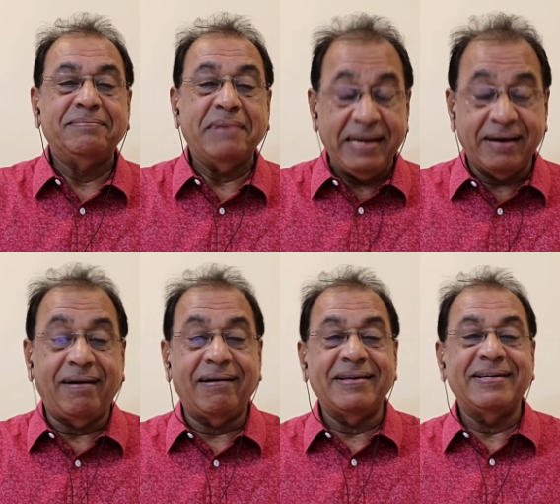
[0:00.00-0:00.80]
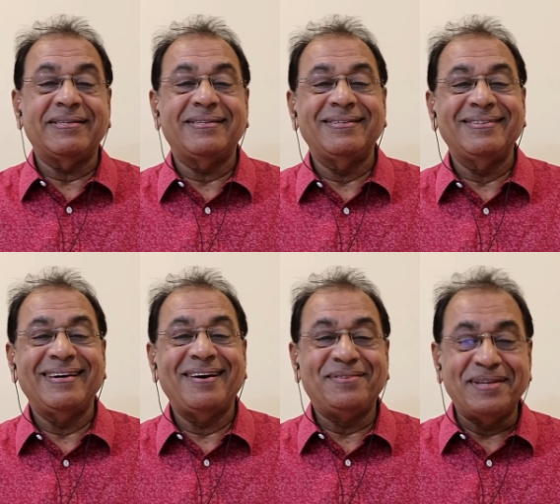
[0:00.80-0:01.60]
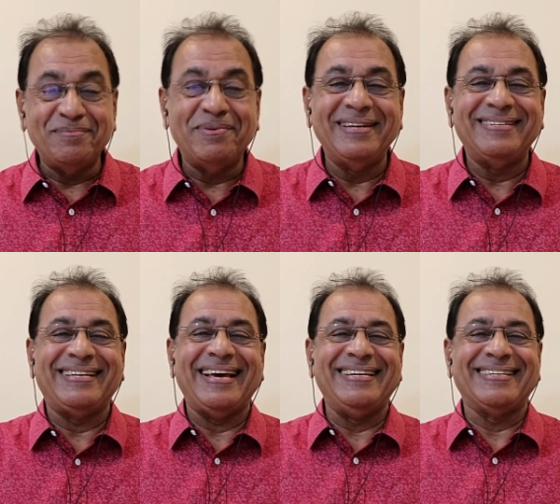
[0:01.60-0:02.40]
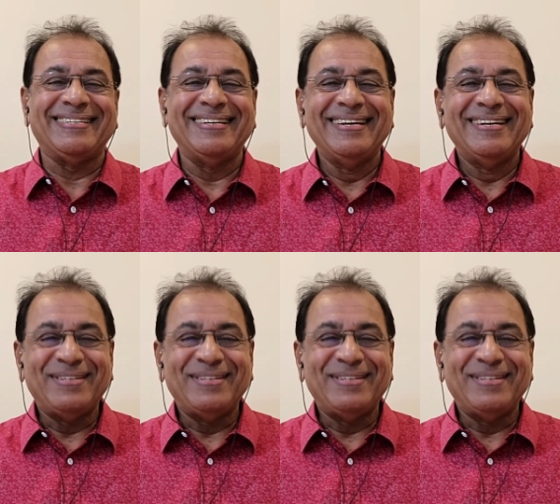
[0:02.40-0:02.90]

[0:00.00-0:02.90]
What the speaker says: many colleges, I have seen many stages.